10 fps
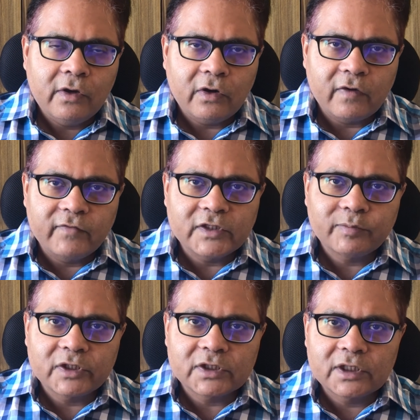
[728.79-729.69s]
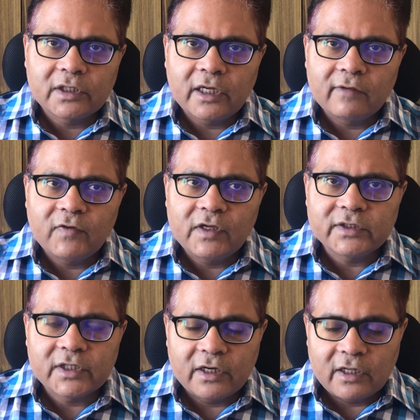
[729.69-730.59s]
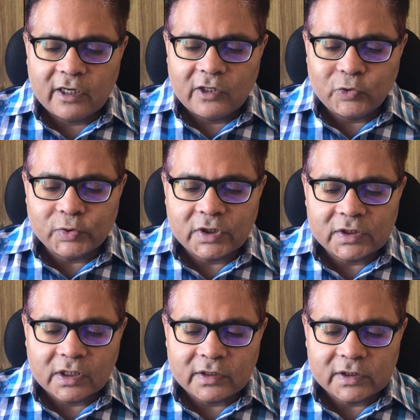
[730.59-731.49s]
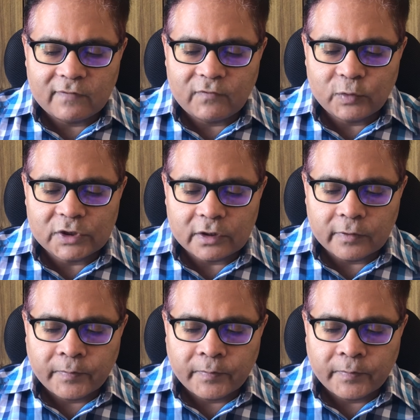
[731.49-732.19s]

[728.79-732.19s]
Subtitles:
of this person and feels that they can use these skills in future.